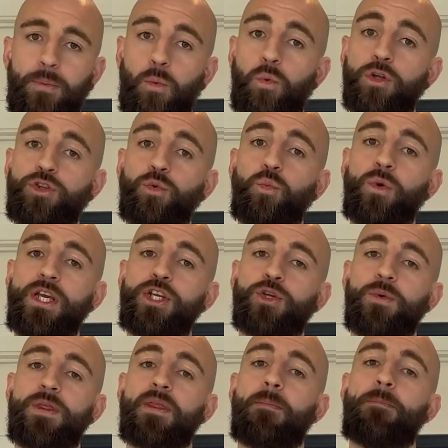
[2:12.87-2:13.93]
But what do we do
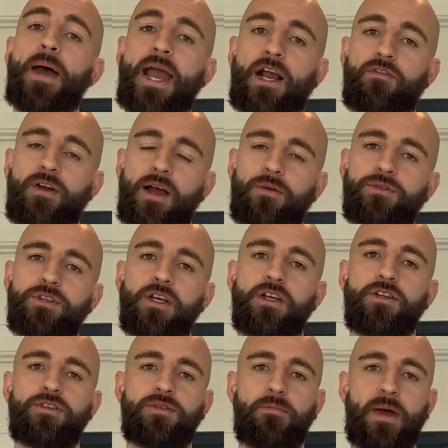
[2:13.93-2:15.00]
in the background
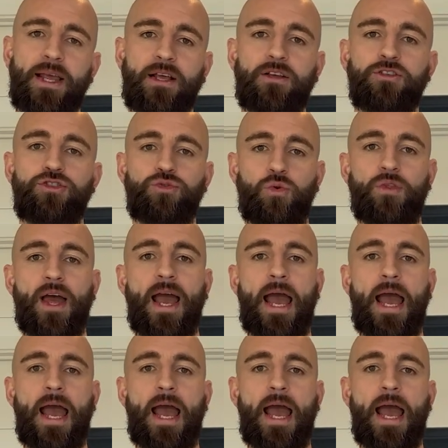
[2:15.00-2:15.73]
to make sure that